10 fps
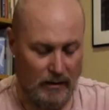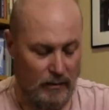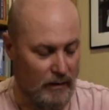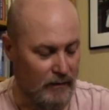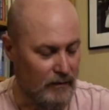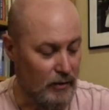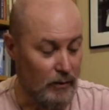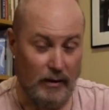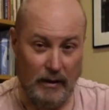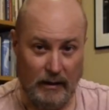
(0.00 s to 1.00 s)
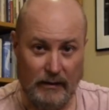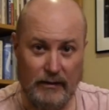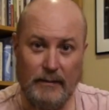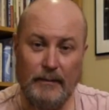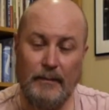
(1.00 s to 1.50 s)
It's one of 2
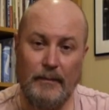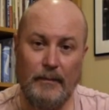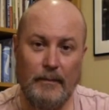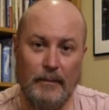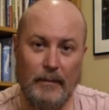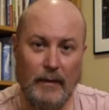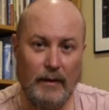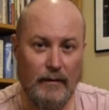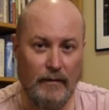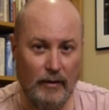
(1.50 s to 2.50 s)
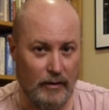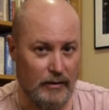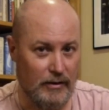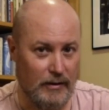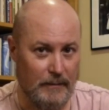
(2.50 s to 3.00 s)
things. The
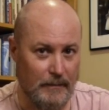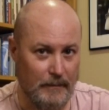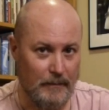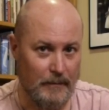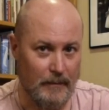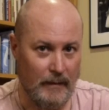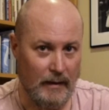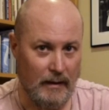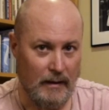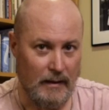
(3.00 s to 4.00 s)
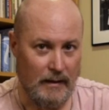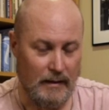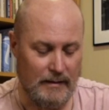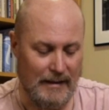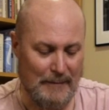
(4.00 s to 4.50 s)
first
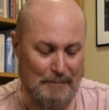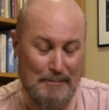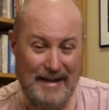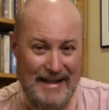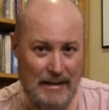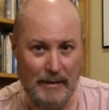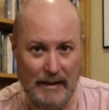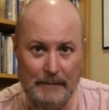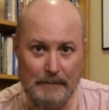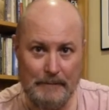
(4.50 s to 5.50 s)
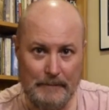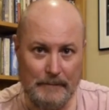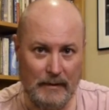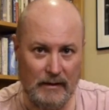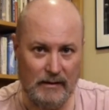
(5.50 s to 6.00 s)
is that maybe
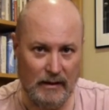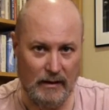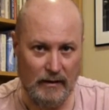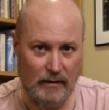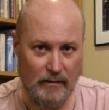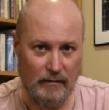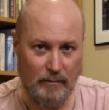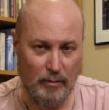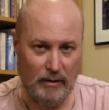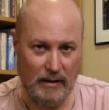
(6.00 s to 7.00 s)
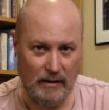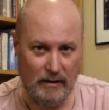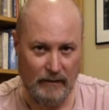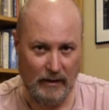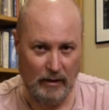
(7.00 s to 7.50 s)
instead of putting in
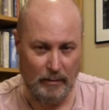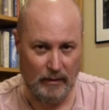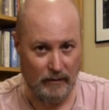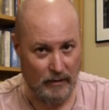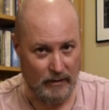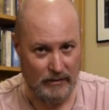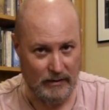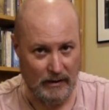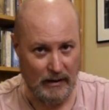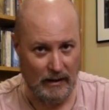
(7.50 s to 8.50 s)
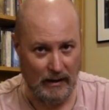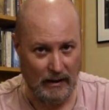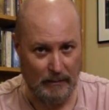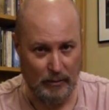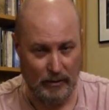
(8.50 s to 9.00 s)
developer first,
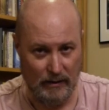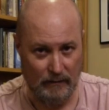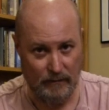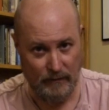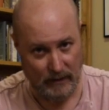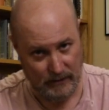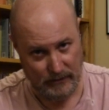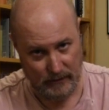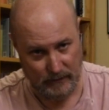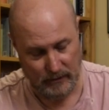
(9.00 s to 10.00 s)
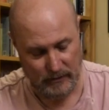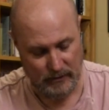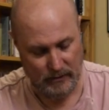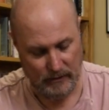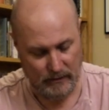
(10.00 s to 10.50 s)
I put in fixer first.